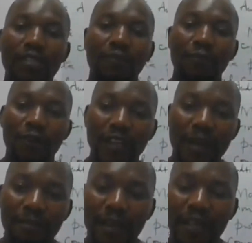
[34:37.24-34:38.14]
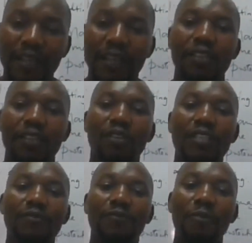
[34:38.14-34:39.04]
ask for phone number, you
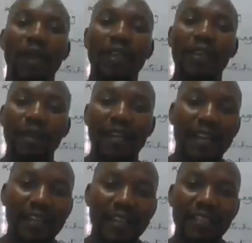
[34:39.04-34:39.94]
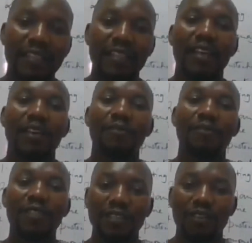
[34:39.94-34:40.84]
ask for my email address,
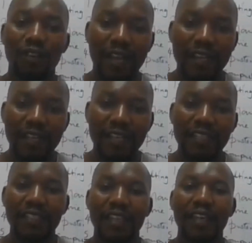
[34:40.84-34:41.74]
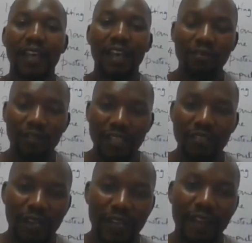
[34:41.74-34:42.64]
physical address,
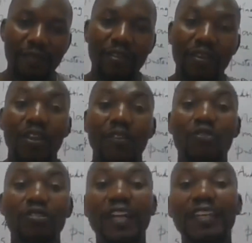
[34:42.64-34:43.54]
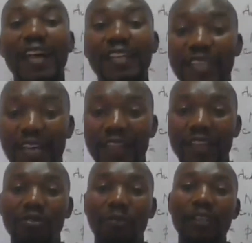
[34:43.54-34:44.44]
education level, those are data
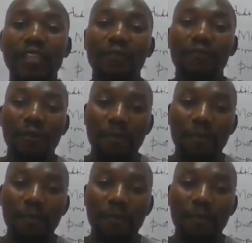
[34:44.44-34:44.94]
that you're picking